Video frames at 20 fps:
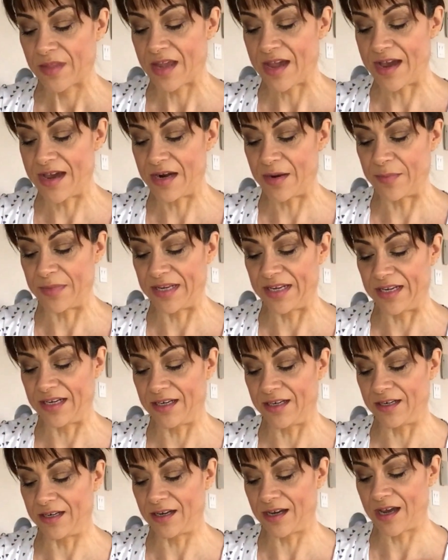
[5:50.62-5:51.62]
And I
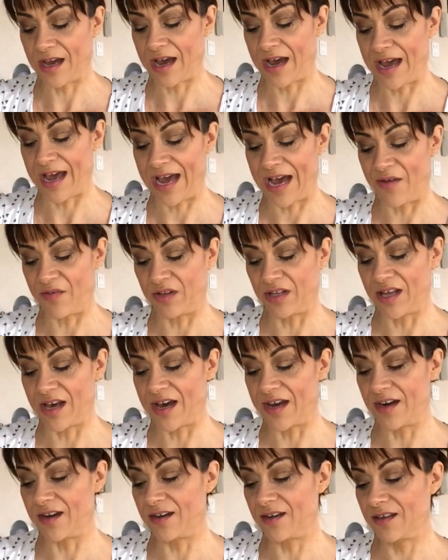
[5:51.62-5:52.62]
mean, I have a
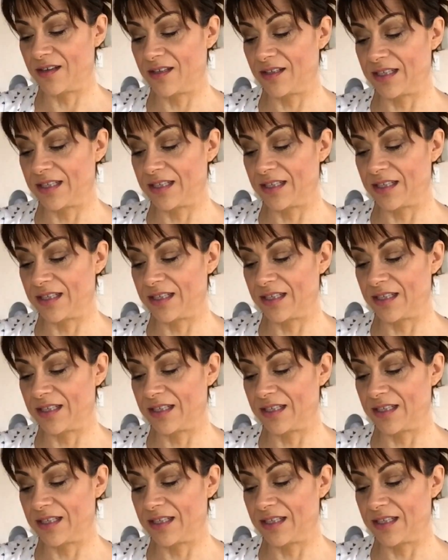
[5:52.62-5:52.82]
lot of,